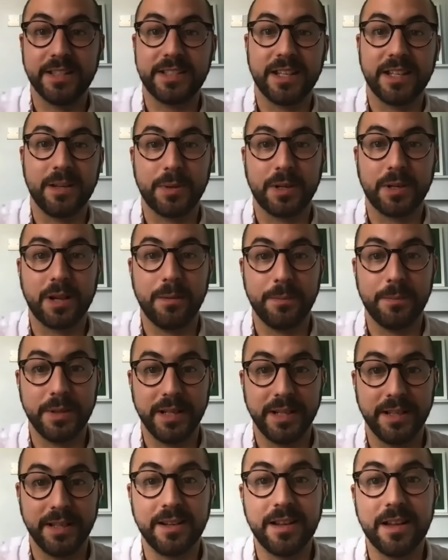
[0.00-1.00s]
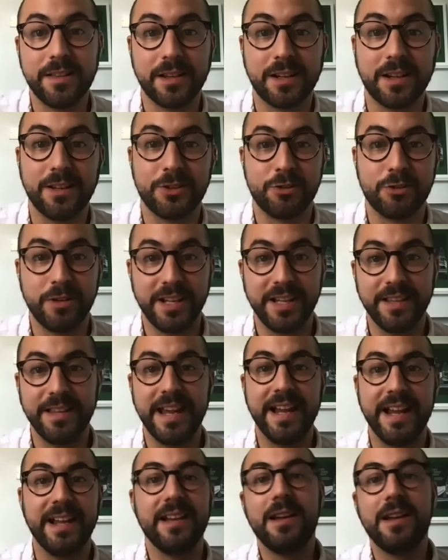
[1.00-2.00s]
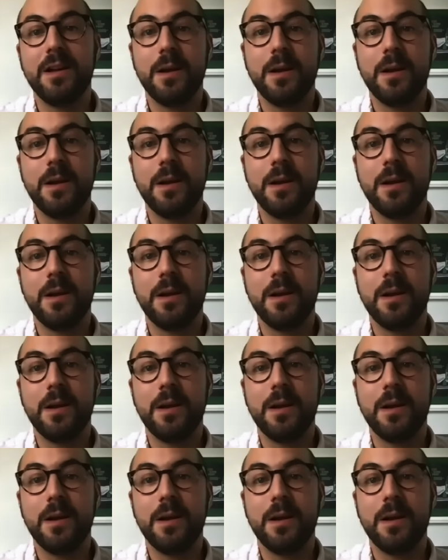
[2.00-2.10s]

set up a company in another country and they